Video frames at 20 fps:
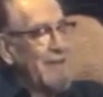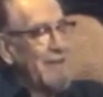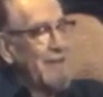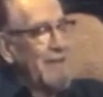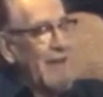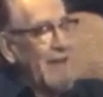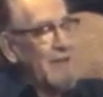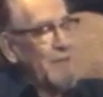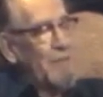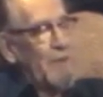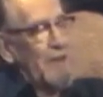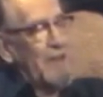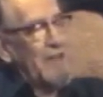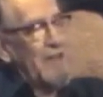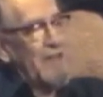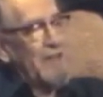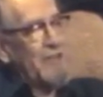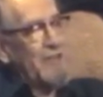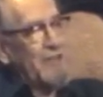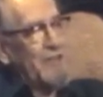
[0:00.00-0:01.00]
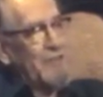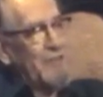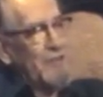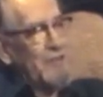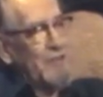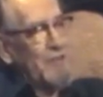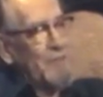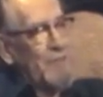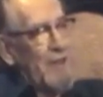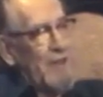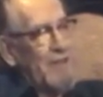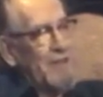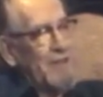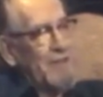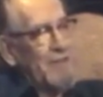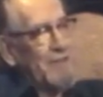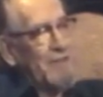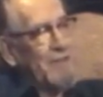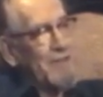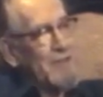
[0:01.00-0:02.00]
expectations with respect
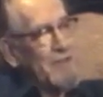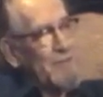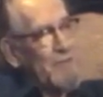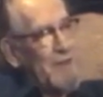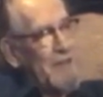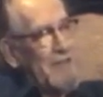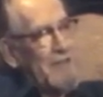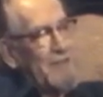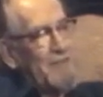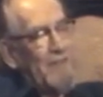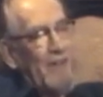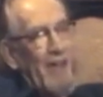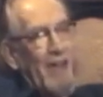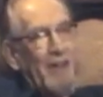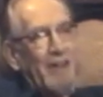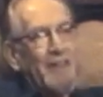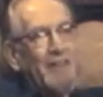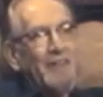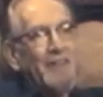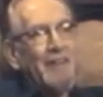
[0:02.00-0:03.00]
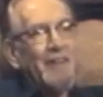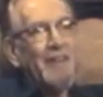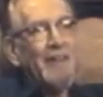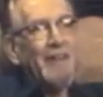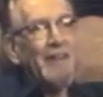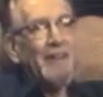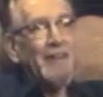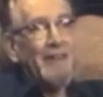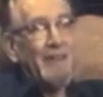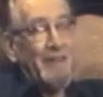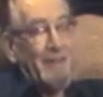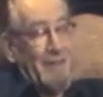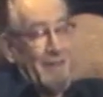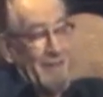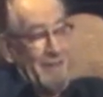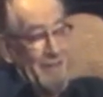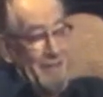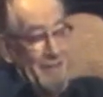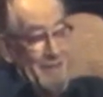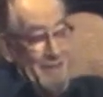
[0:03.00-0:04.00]
to the speed advantage,
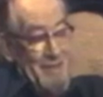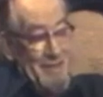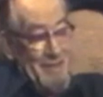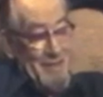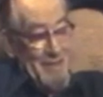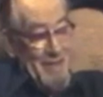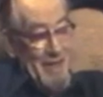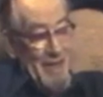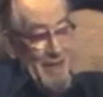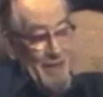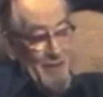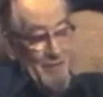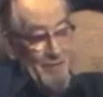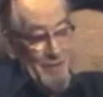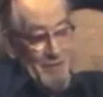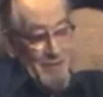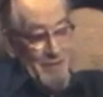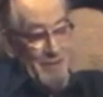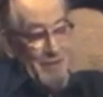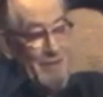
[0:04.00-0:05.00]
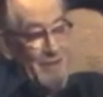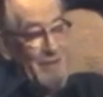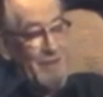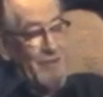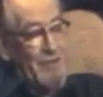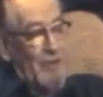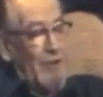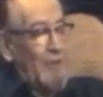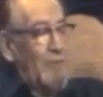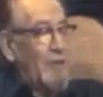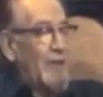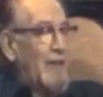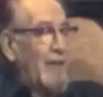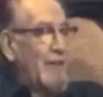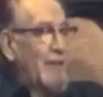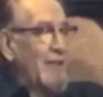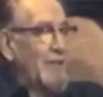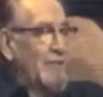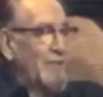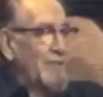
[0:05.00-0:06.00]
and we thought we
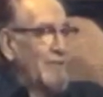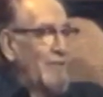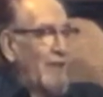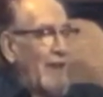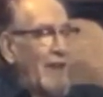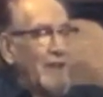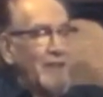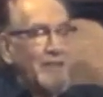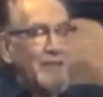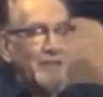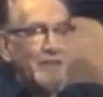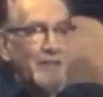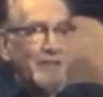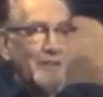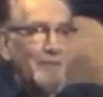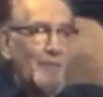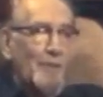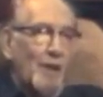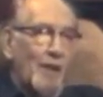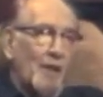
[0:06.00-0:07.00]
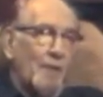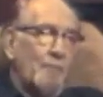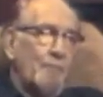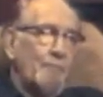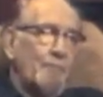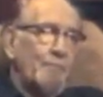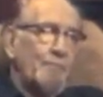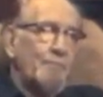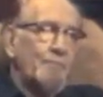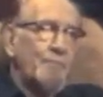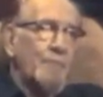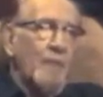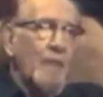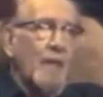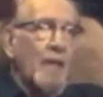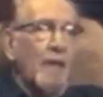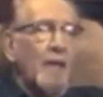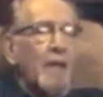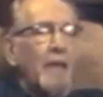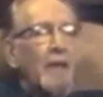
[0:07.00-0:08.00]
had other advantages as well.
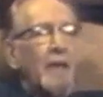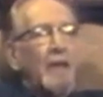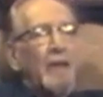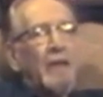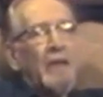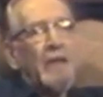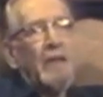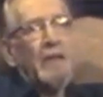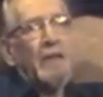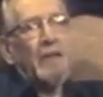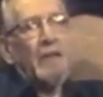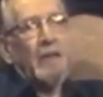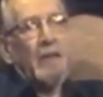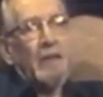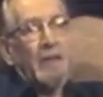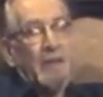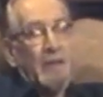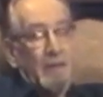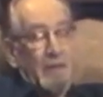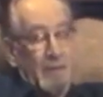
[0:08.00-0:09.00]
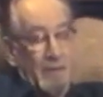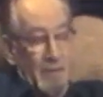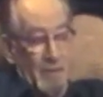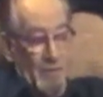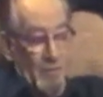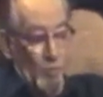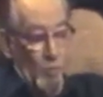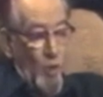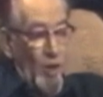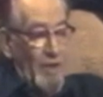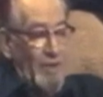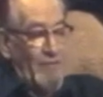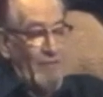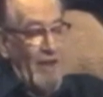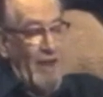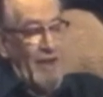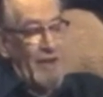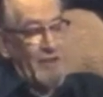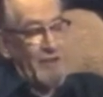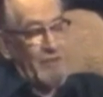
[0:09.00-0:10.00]
The one
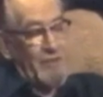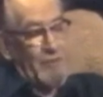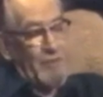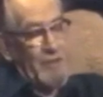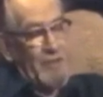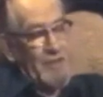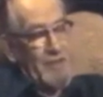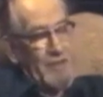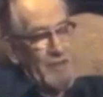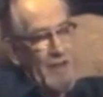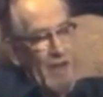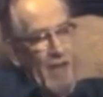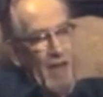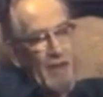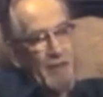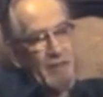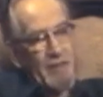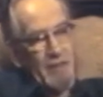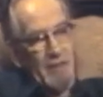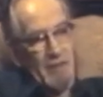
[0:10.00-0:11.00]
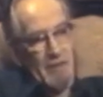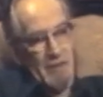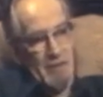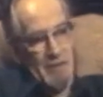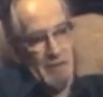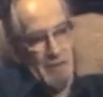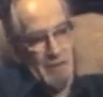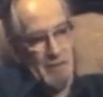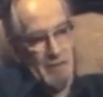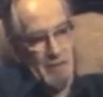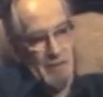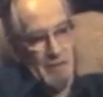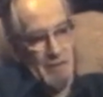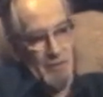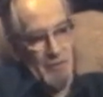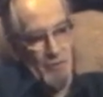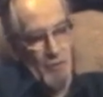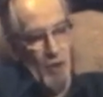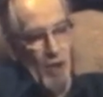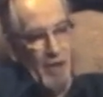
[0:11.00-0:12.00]
advantage that we did not
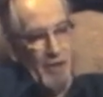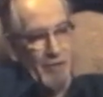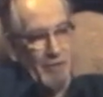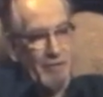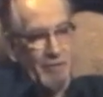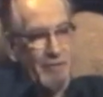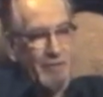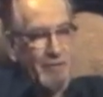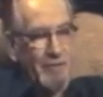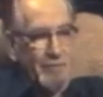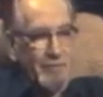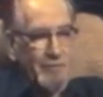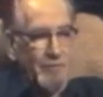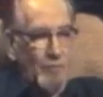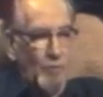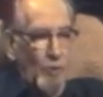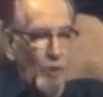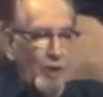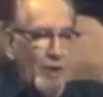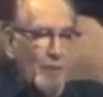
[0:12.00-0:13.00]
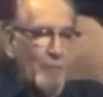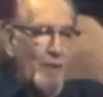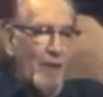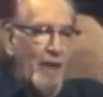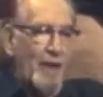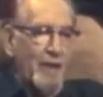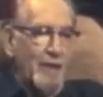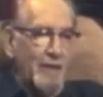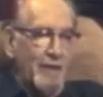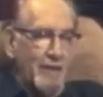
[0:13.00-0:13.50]
try to worry about,